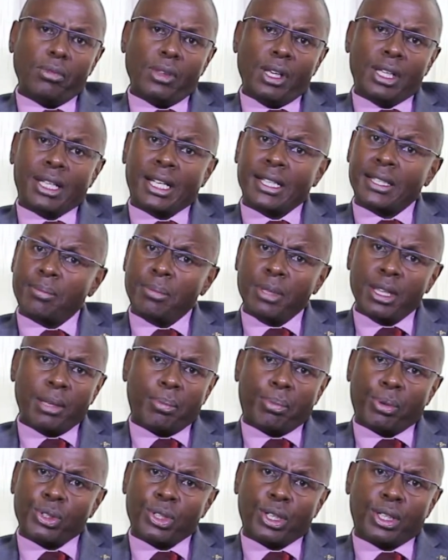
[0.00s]
It doesn't mean the
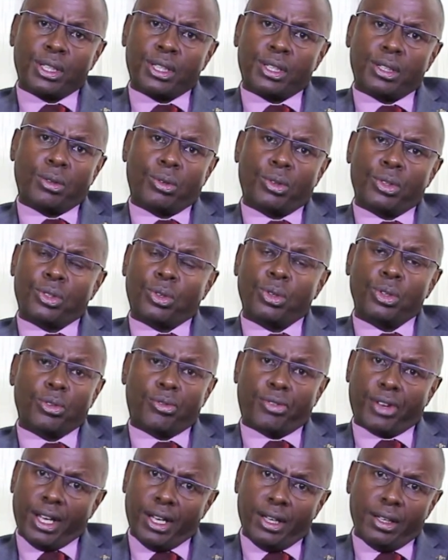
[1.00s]
project is going to
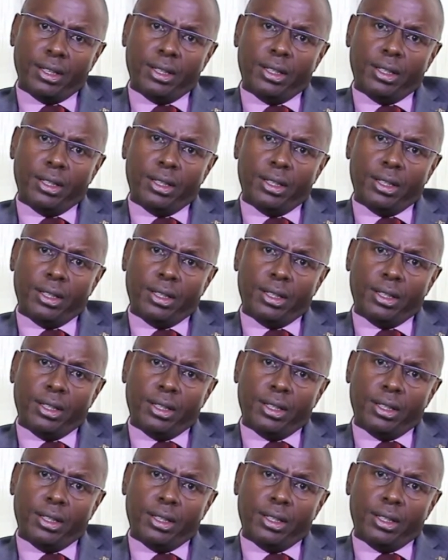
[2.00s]
fail.